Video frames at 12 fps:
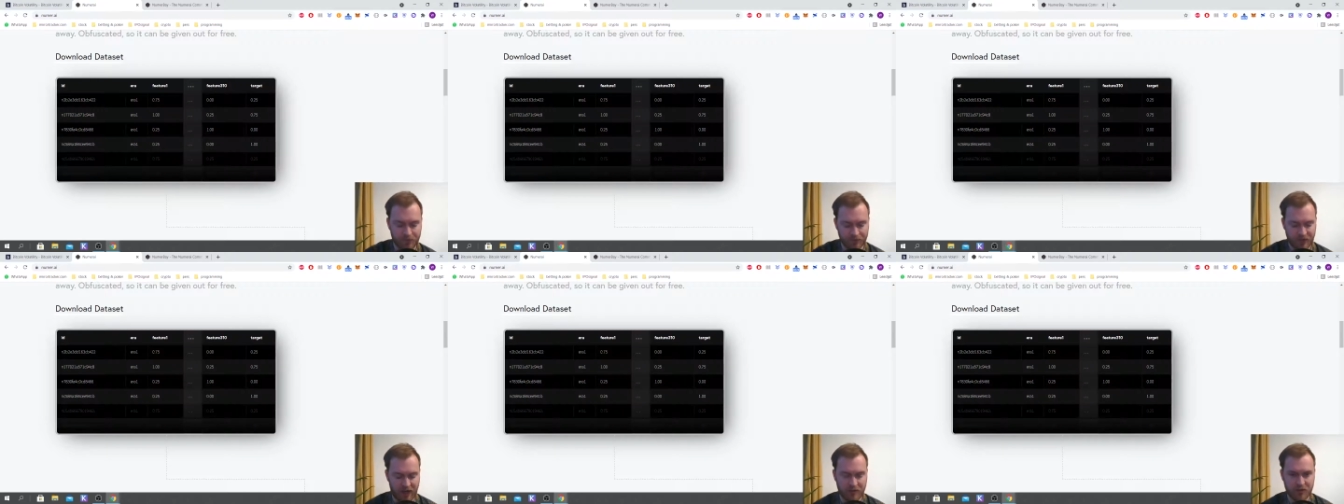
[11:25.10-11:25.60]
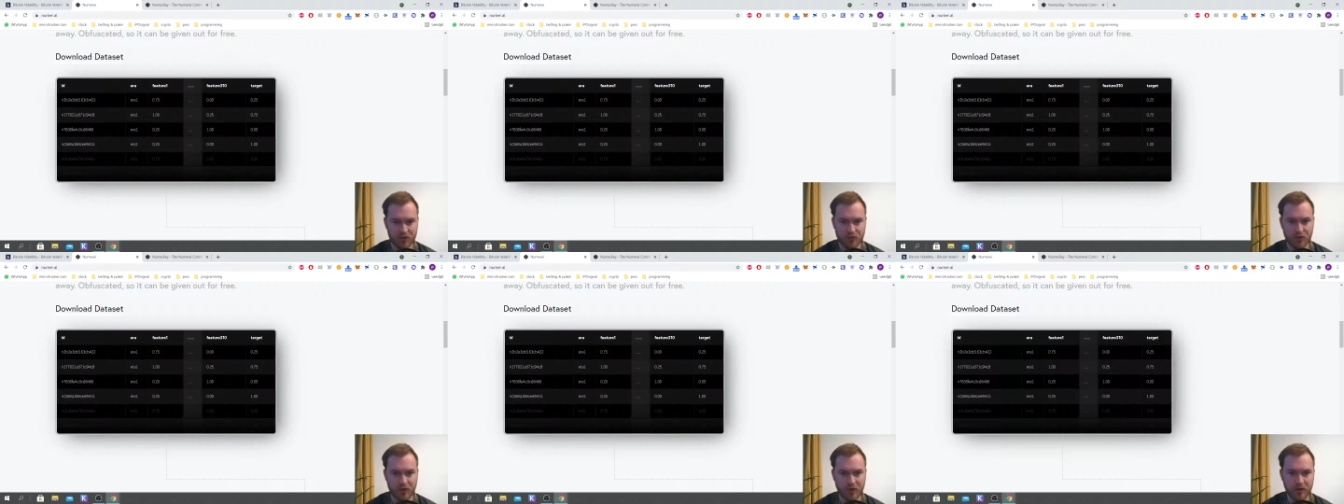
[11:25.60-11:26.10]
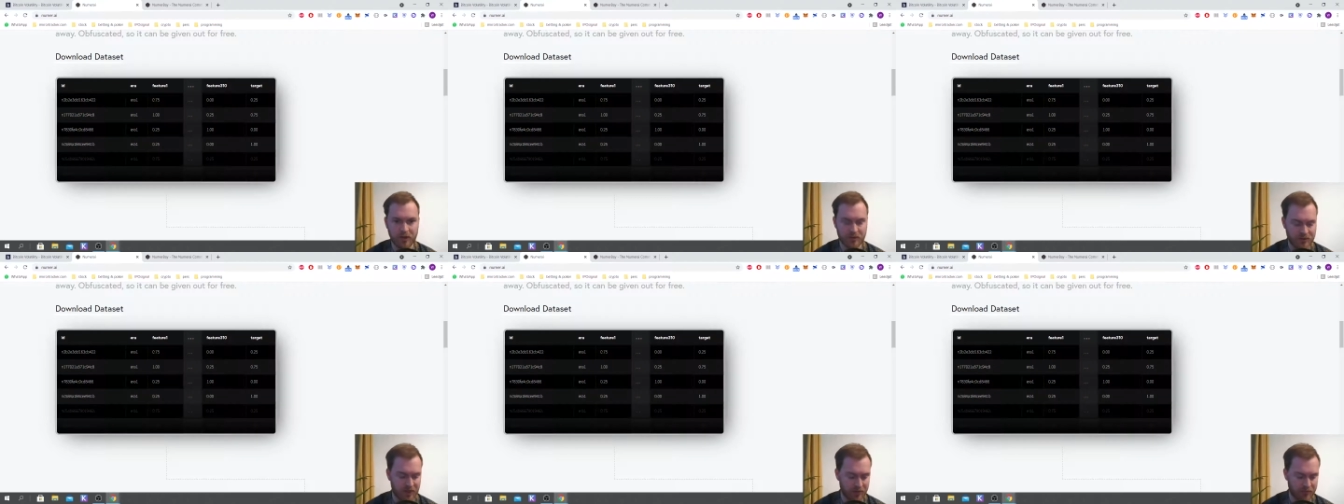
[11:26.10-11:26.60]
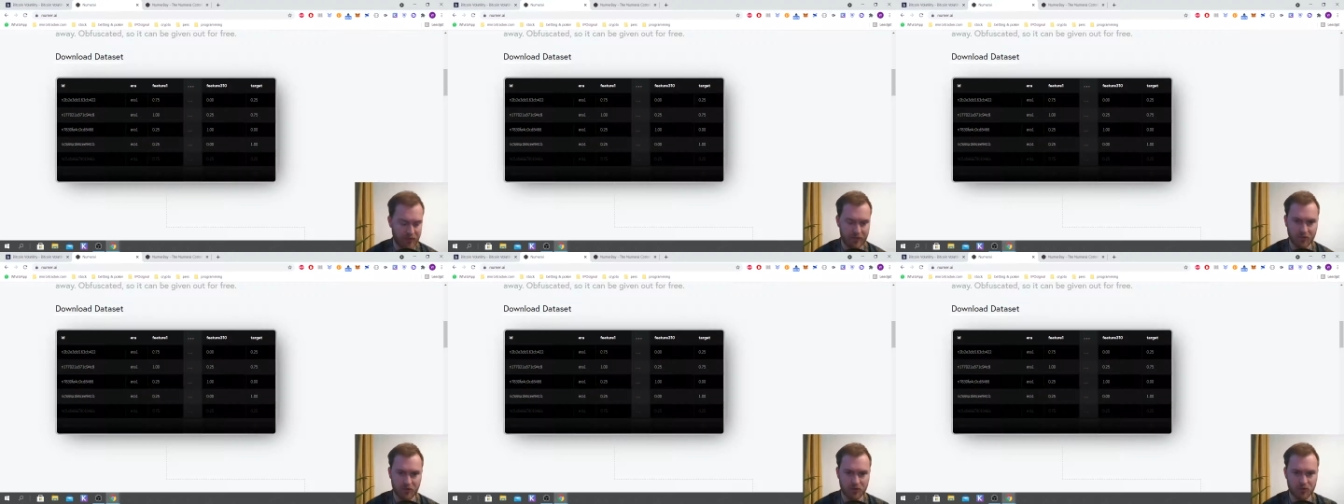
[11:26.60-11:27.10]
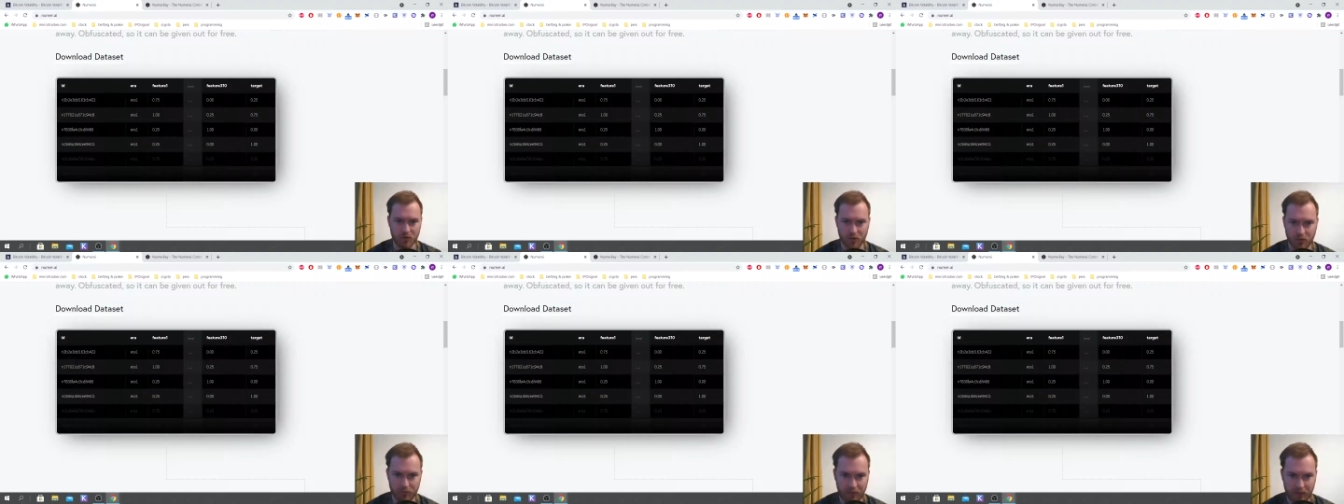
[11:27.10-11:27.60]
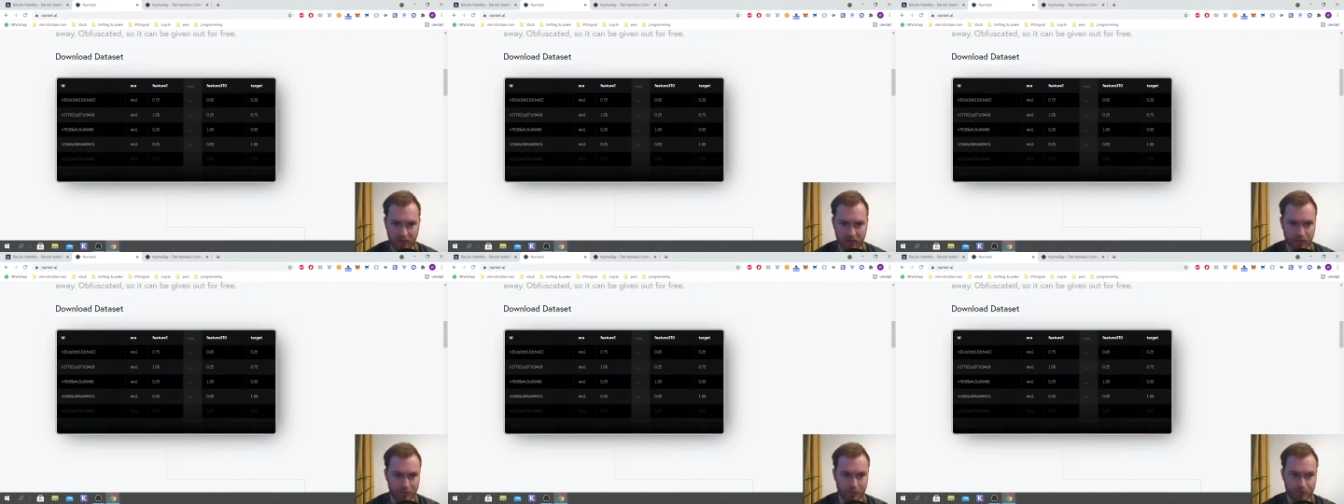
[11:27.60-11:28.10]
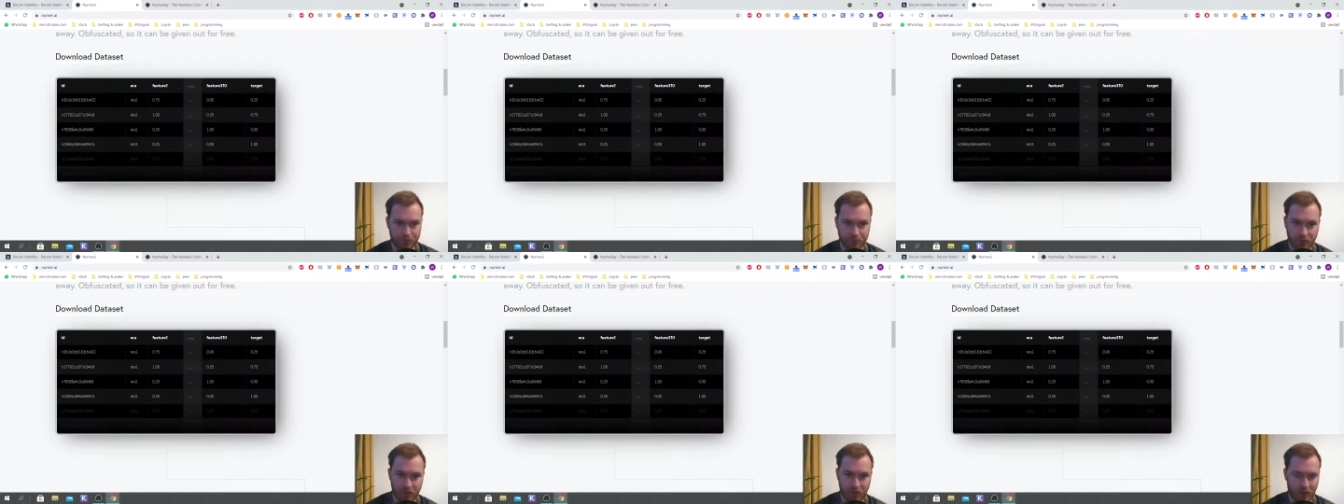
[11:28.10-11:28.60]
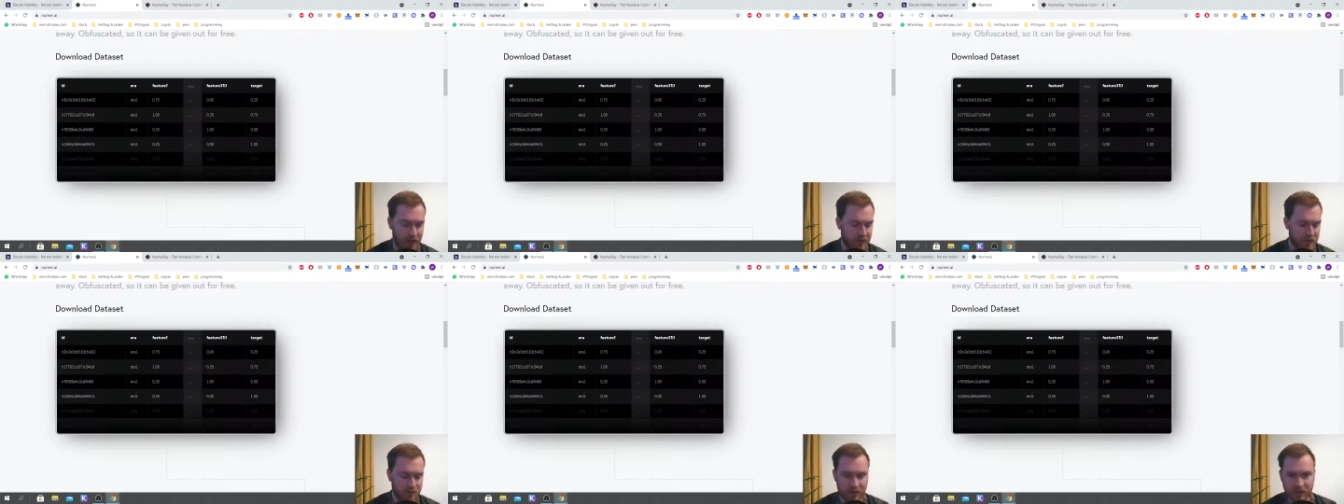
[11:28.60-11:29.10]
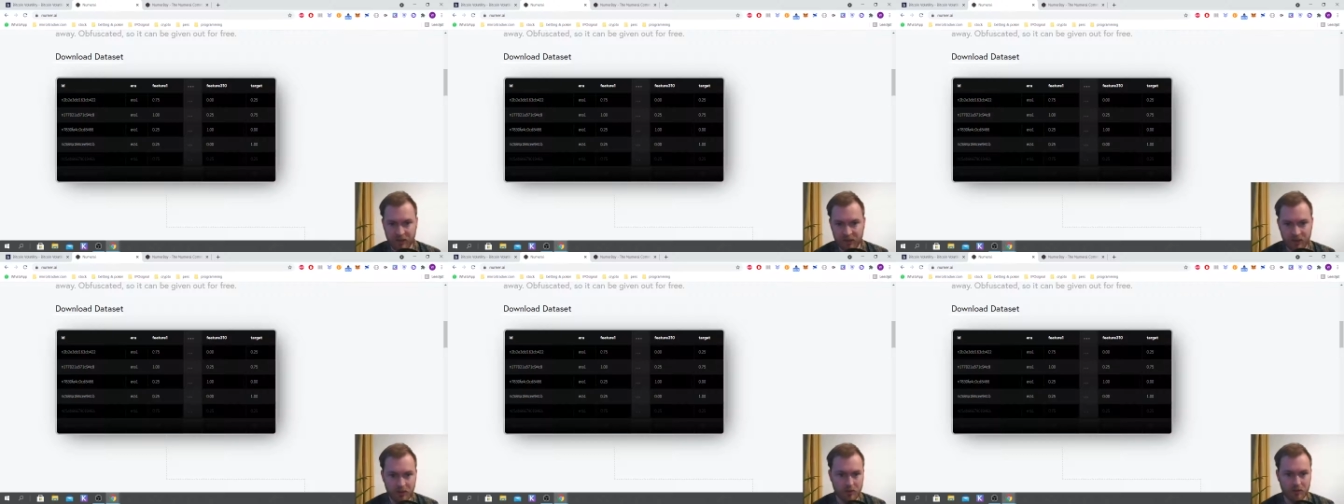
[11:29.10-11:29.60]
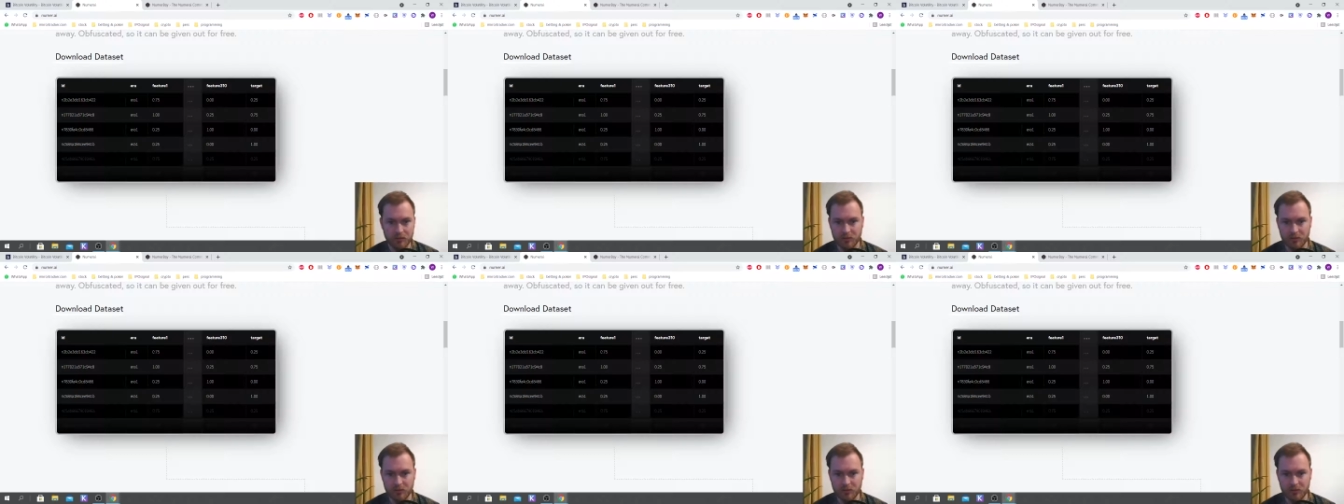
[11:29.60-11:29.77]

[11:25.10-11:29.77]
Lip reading: every score, instead of having a score of like 120 or